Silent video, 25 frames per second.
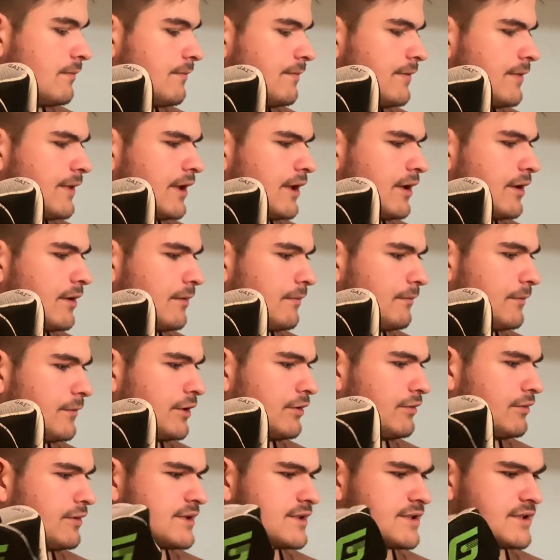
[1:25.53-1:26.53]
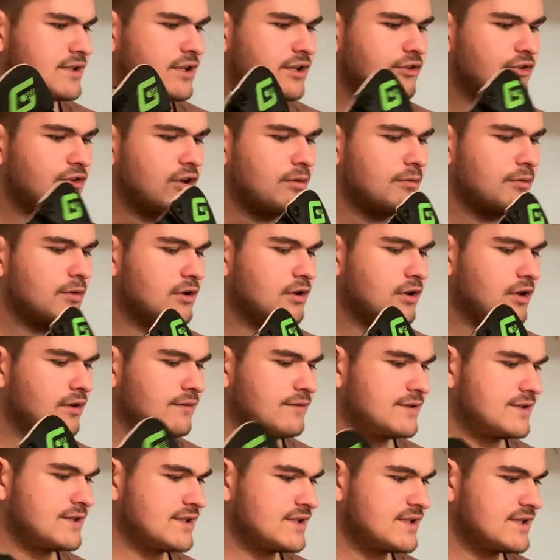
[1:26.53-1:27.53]
the newest Under Armour
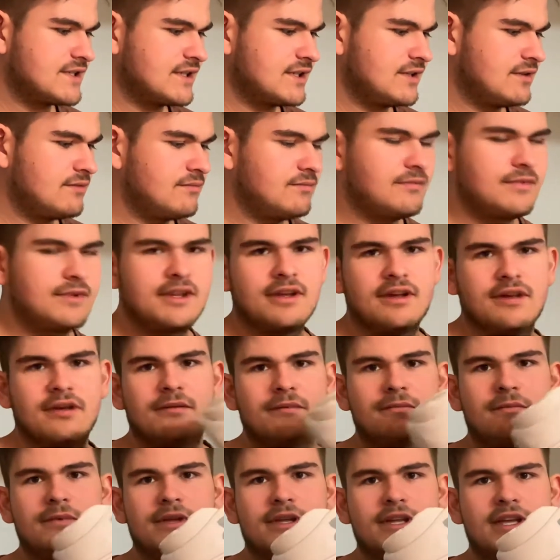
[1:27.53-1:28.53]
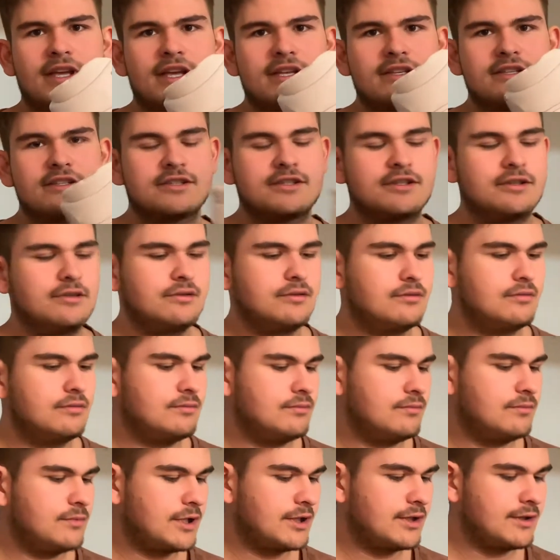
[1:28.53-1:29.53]
glove since then. The Engage 2,
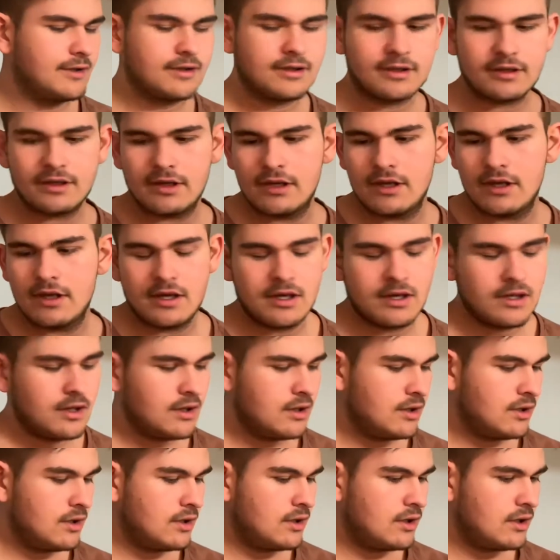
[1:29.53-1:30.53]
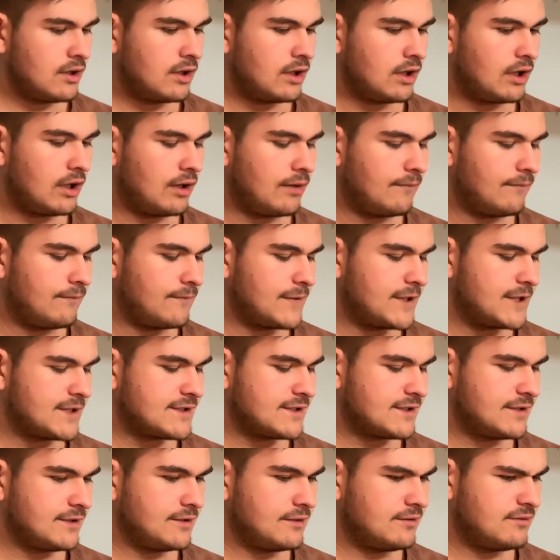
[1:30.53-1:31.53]
I think, is
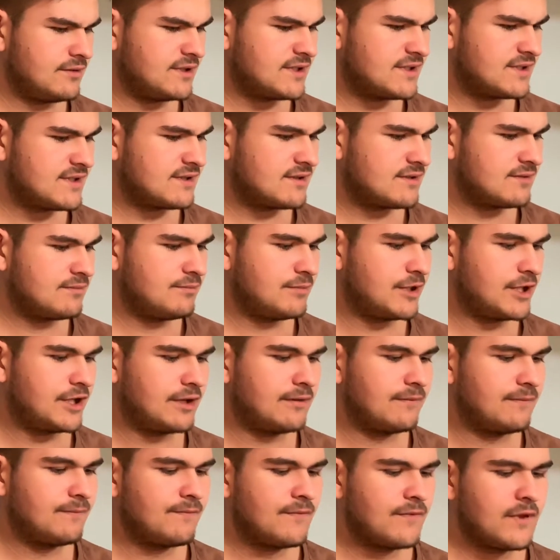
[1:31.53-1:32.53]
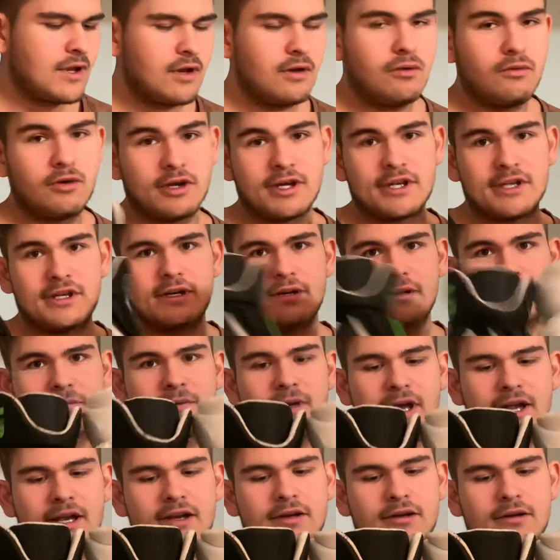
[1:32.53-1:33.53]
the newest, but we're gonna
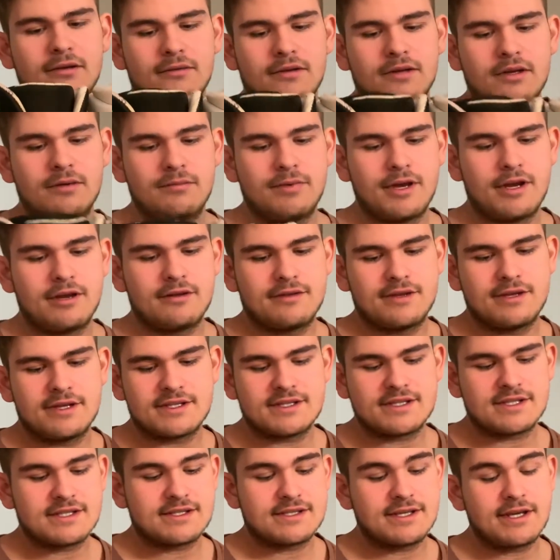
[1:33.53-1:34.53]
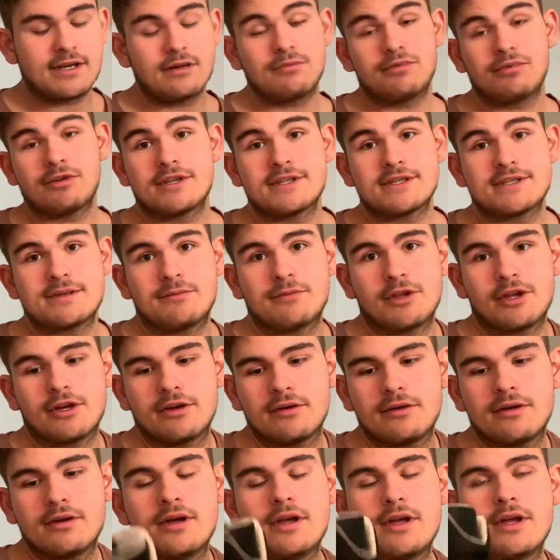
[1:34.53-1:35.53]
kind of compare these because they are pretty
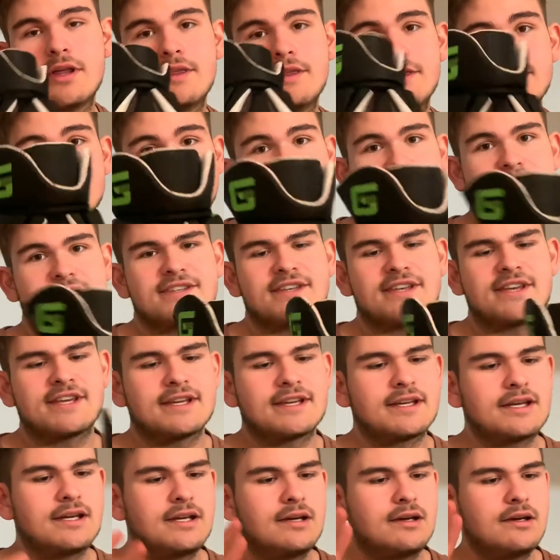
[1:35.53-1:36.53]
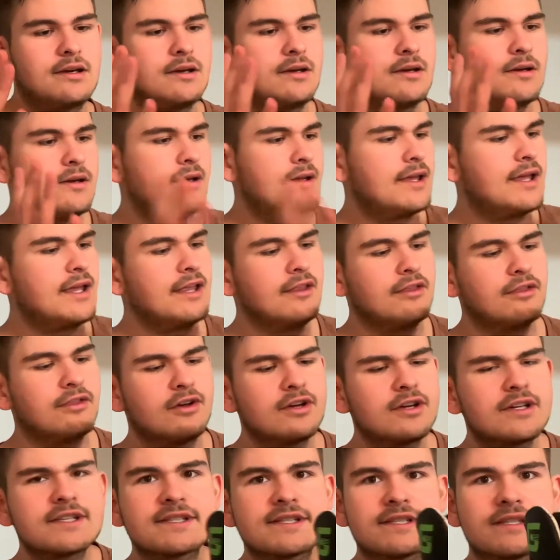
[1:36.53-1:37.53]
similar. This is like, it
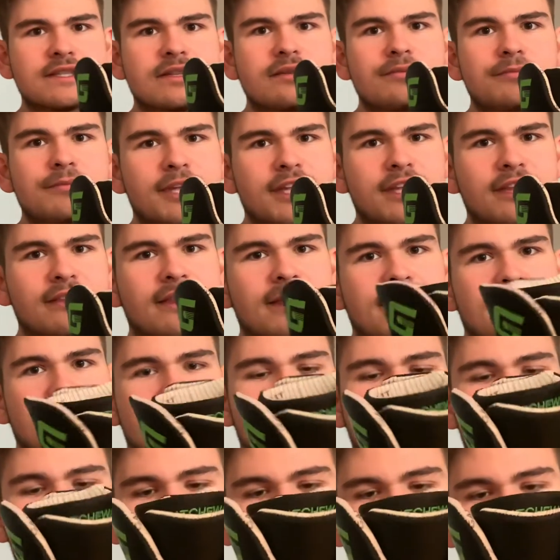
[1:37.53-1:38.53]
looks to me like